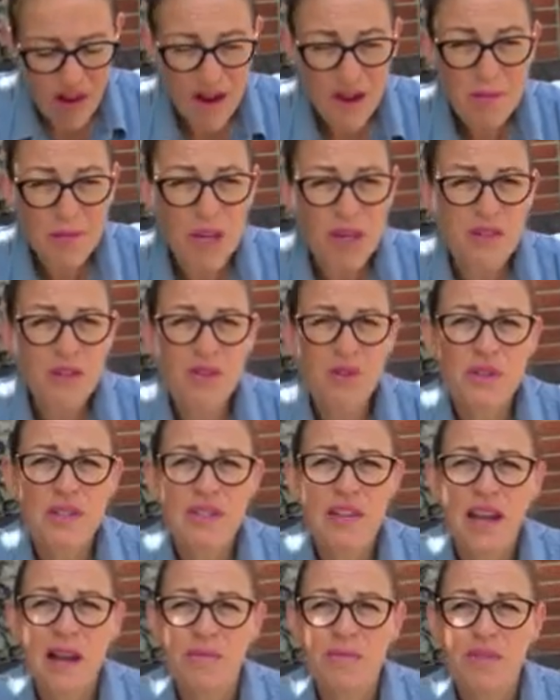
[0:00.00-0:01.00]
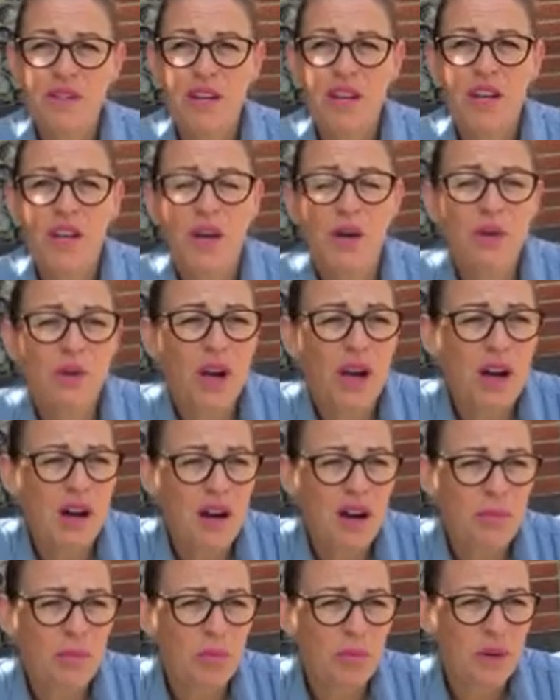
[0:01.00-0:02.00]
I'm going to attempt a low
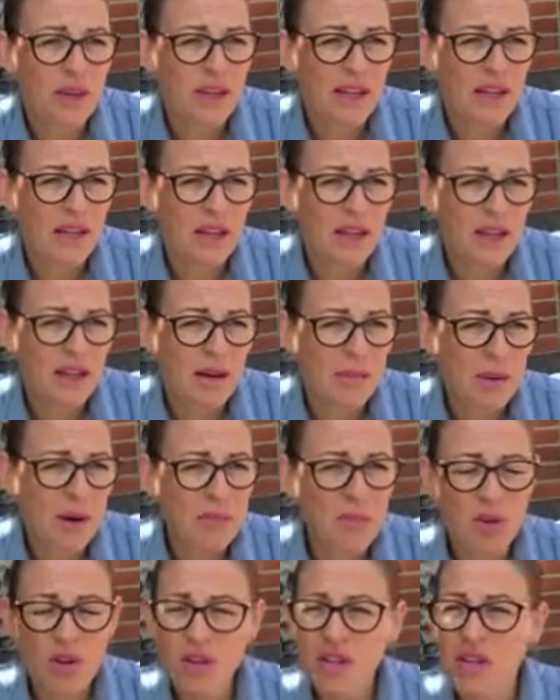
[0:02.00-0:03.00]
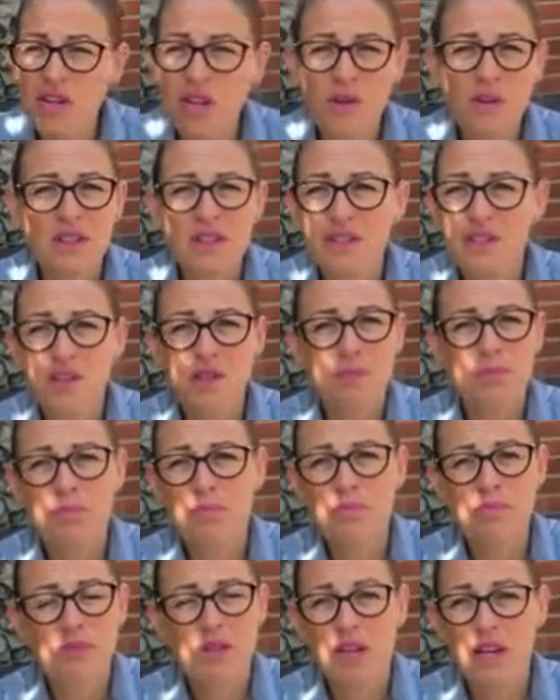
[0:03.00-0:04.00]
carb week. I'm not going to go on the soup
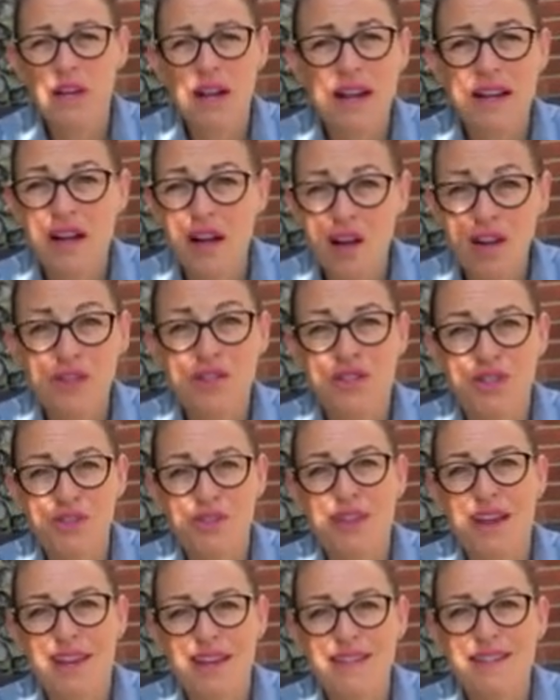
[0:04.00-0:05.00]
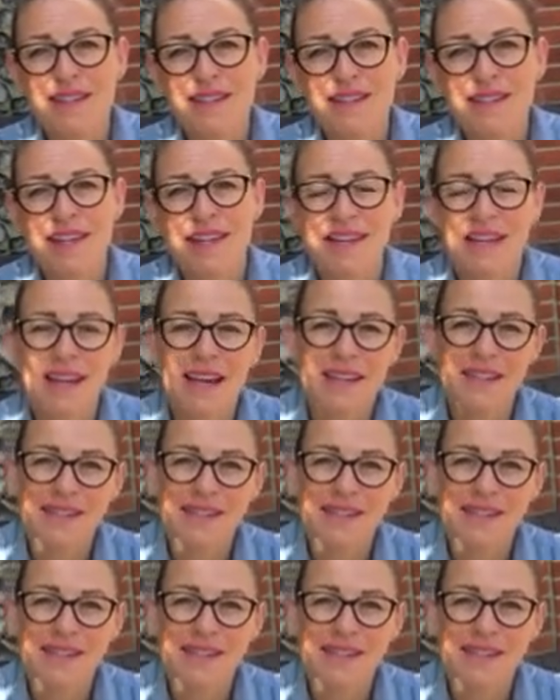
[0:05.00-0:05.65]
diet. I can't do that in this heat,